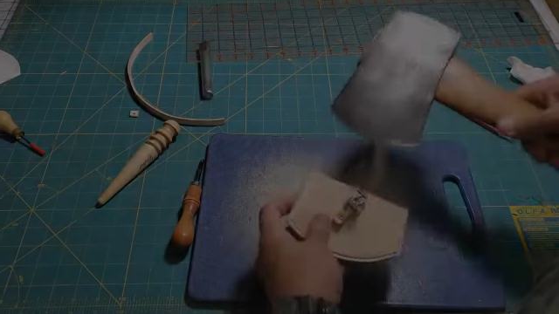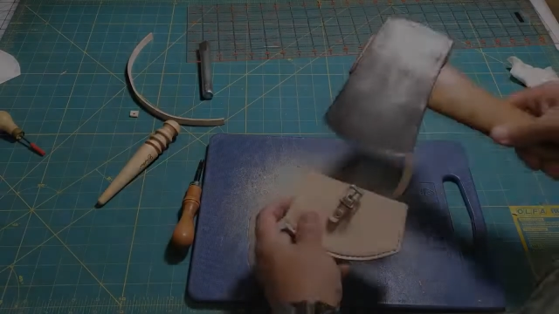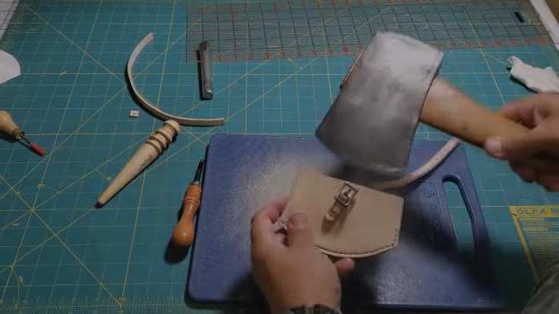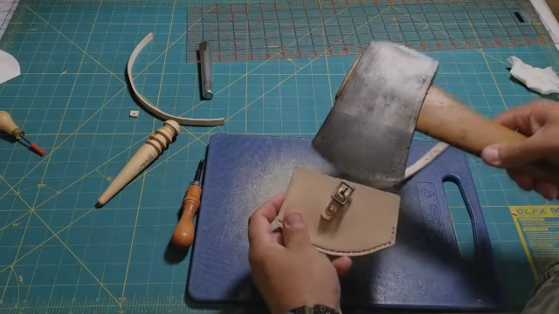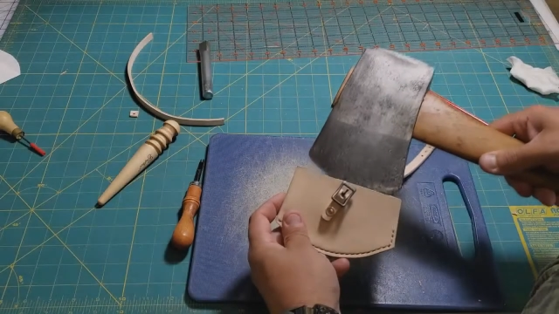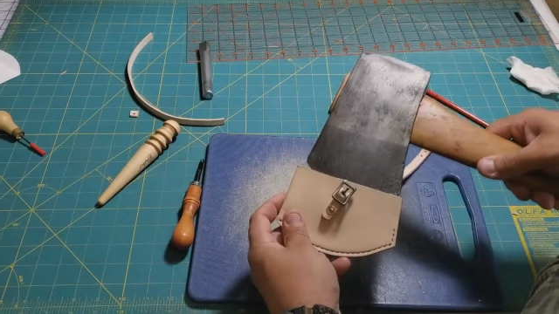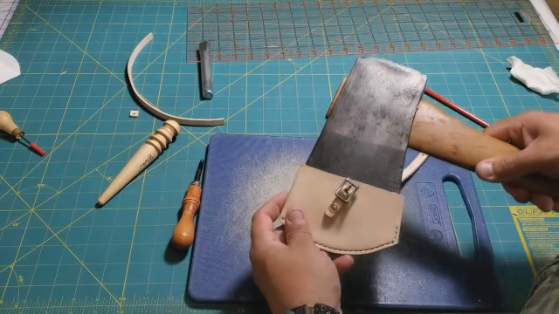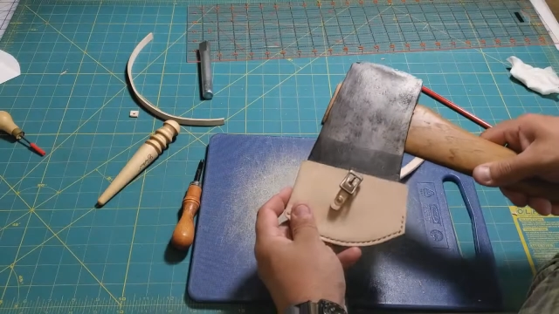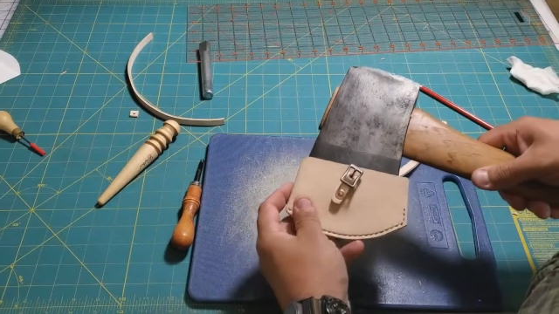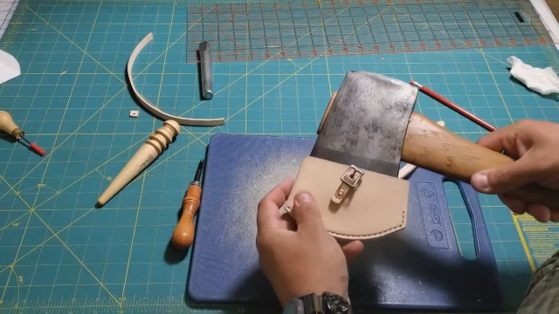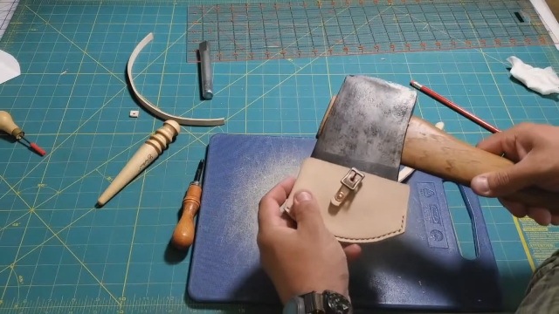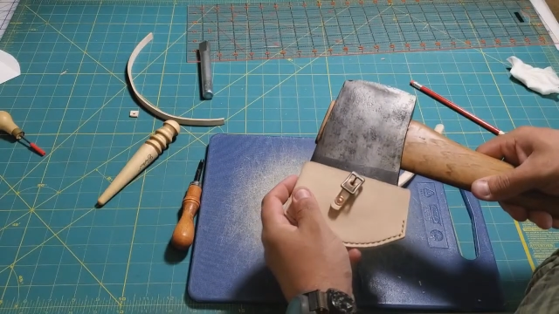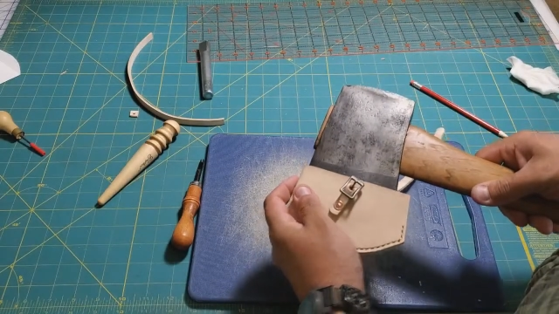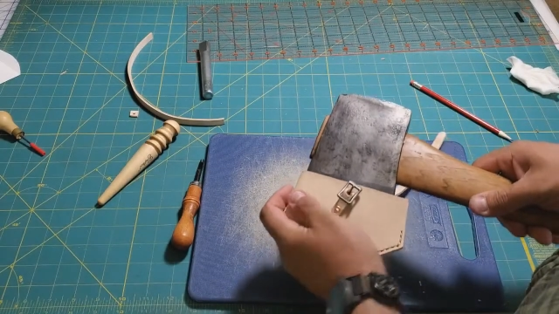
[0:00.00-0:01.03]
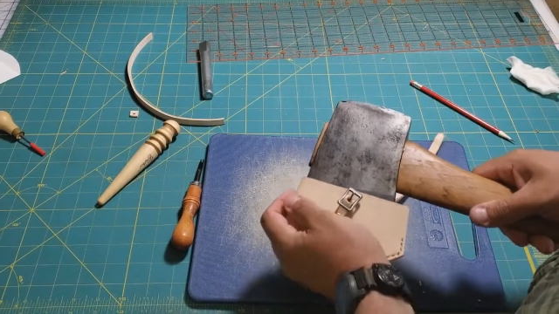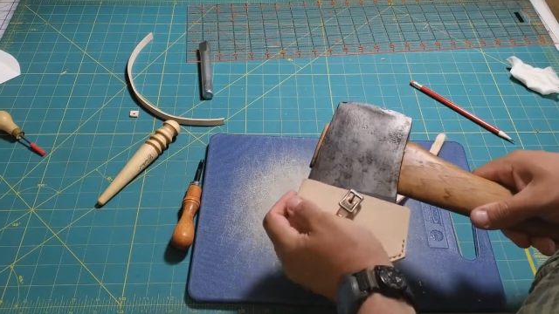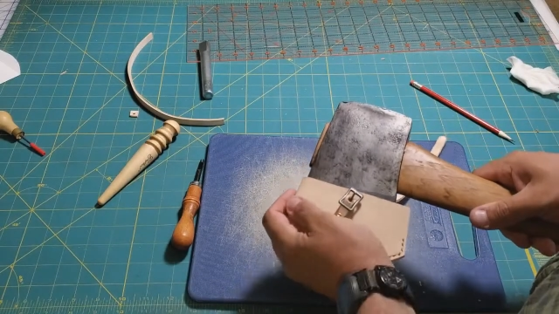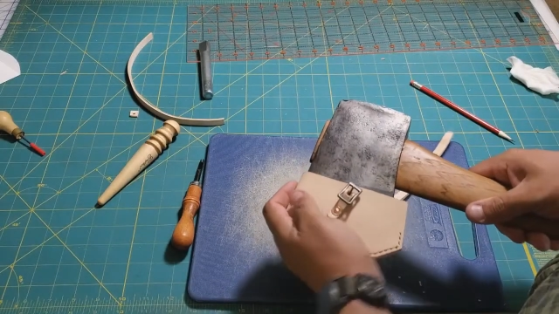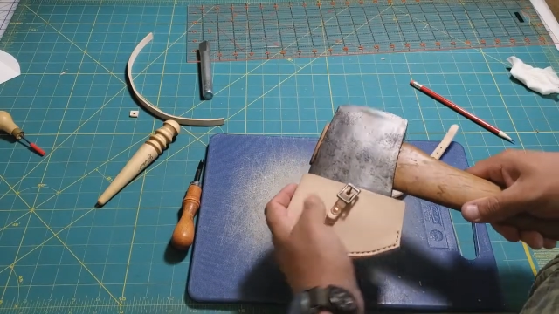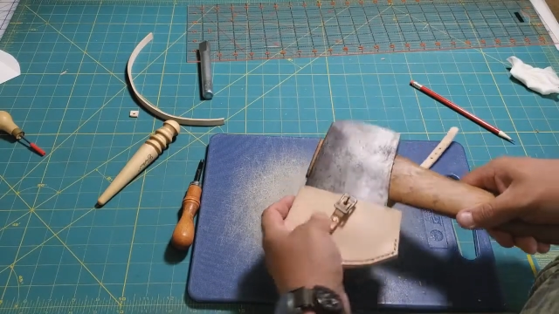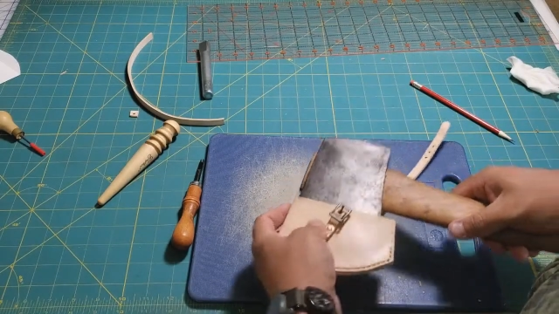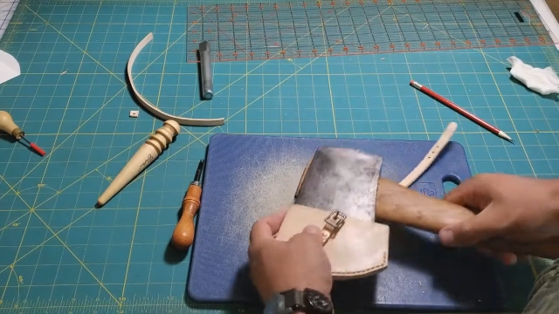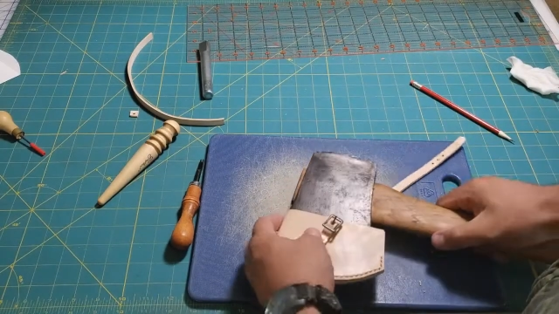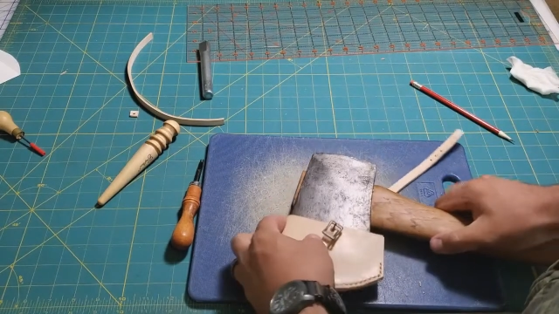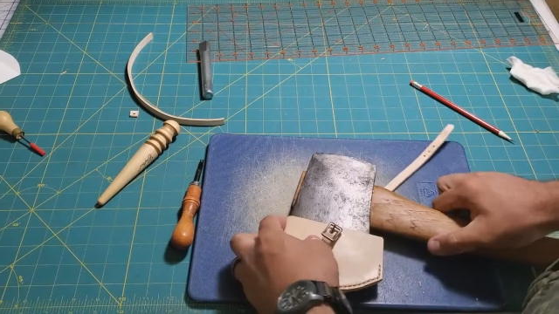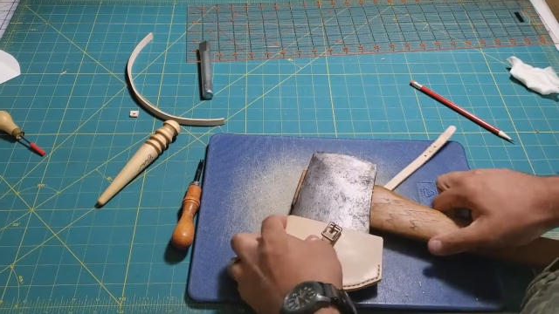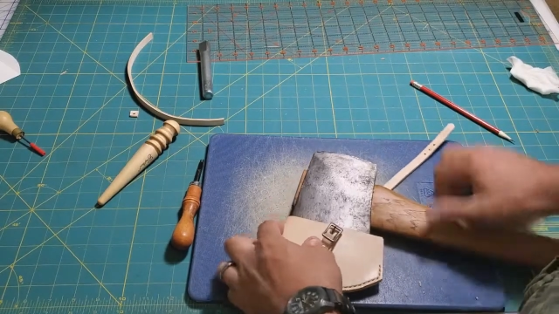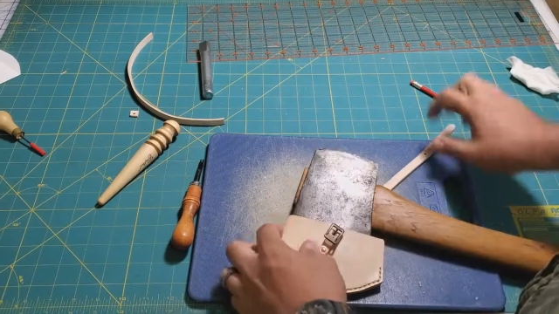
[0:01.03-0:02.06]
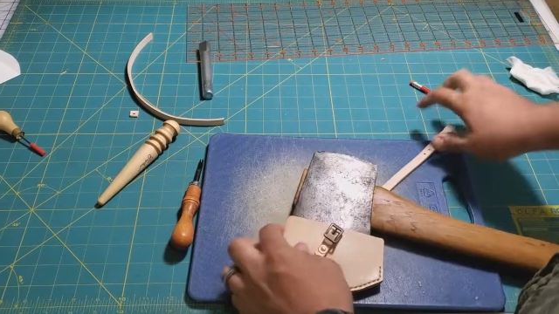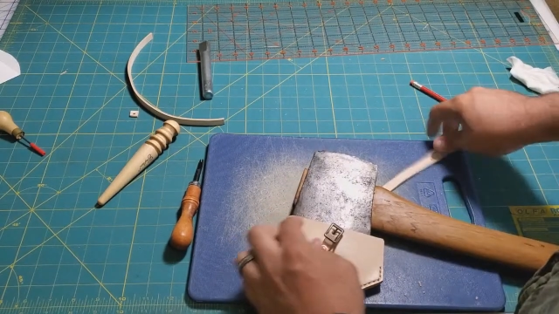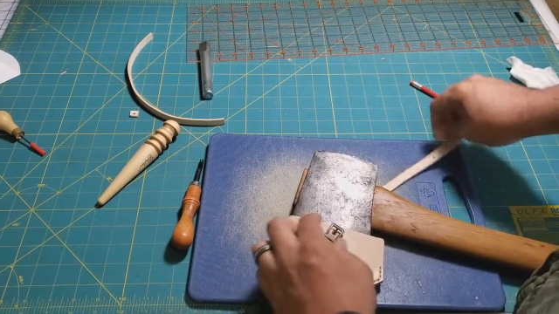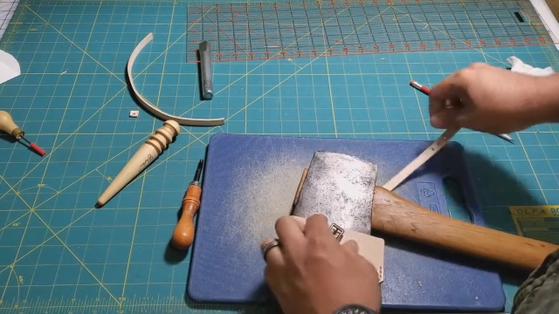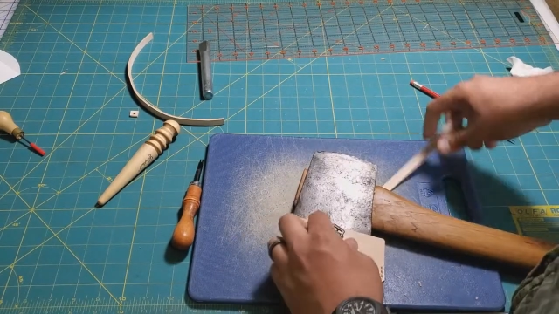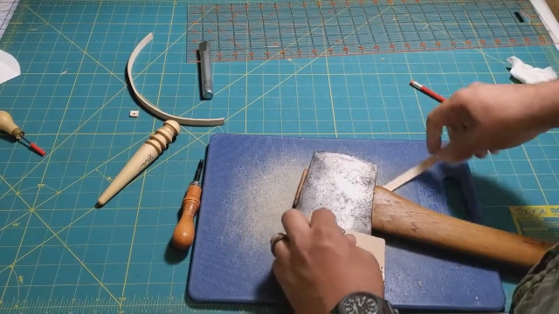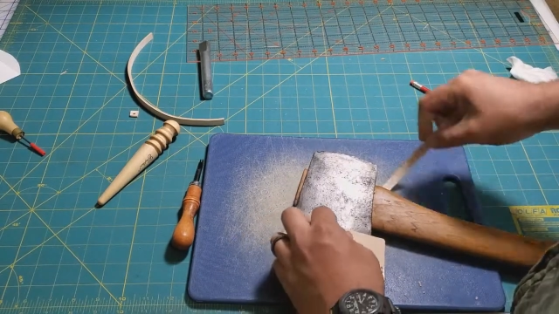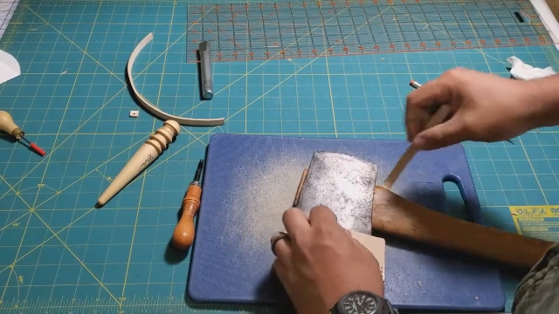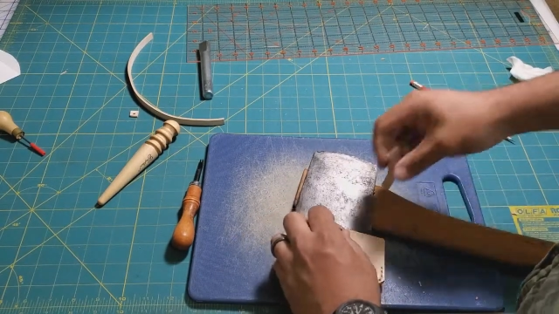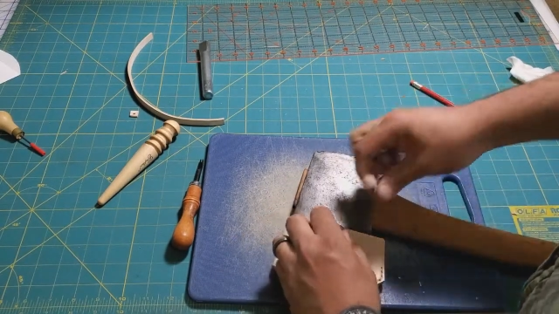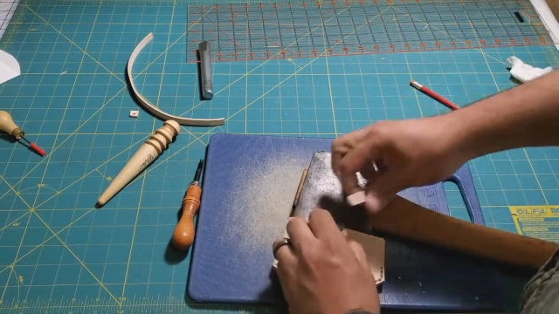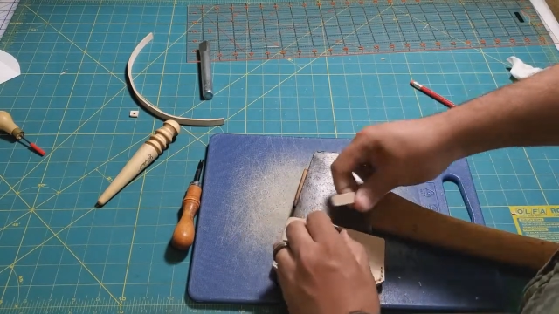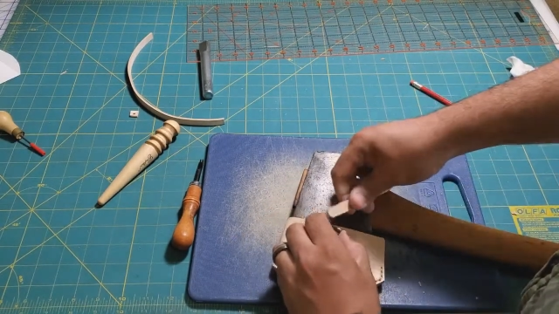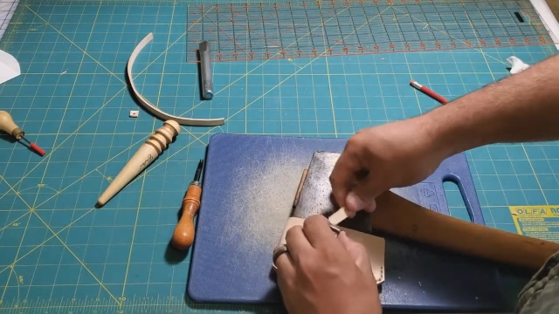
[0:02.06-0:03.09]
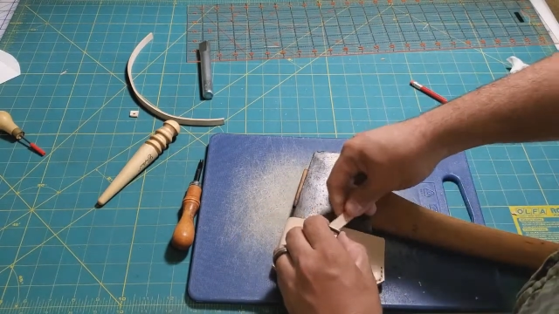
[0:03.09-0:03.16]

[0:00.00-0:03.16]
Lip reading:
[unreadable: no face in view]